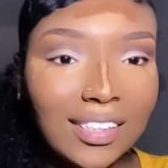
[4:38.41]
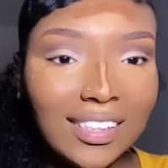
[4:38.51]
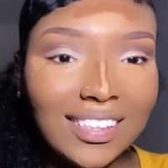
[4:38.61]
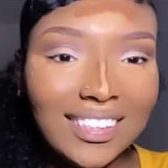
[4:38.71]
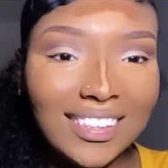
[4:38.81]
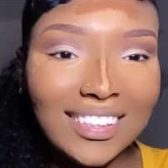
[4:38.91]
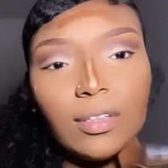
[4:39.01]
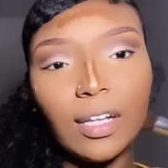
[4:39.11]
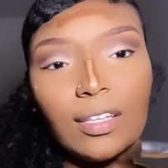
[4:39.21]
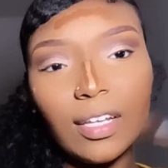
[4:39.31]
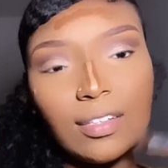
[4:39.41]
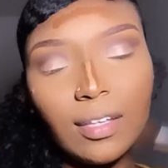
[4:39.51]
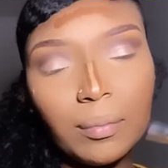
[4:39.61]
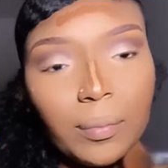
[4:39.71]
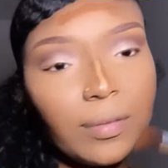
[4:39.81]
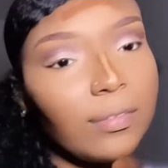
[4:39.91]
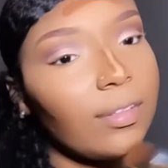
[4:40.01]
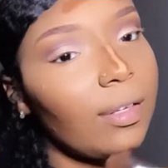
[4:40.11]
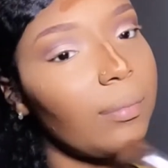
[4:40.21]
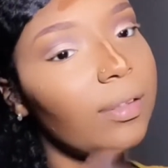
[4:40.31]
it's not that type of pressure
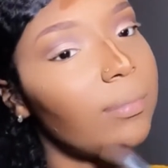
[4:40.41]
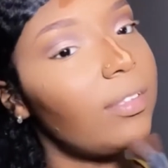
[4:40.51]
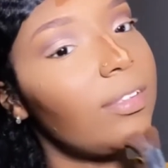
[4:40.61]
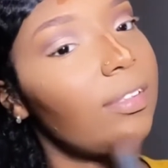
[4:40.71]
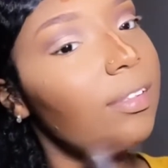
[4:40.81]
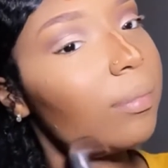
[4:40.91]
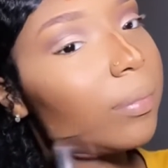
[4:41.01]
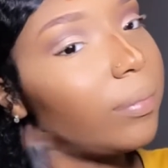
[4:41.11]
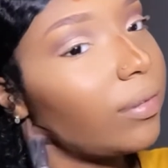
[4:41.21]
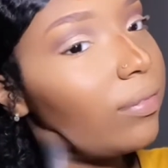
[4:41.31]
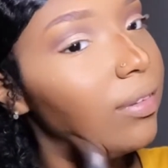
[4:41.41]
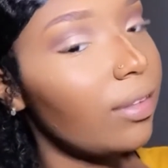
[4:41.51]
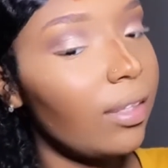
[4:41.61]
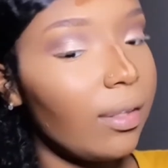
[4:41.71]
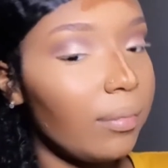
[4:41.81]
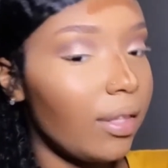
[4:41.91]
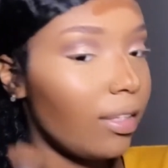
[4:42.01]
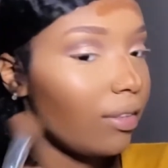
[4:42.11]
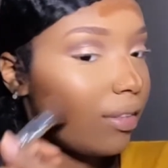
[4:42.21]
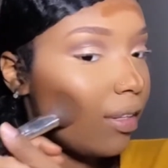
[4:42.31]
time, but I'm just the type of pressure time
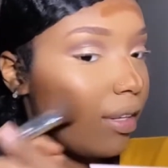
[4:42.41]
that's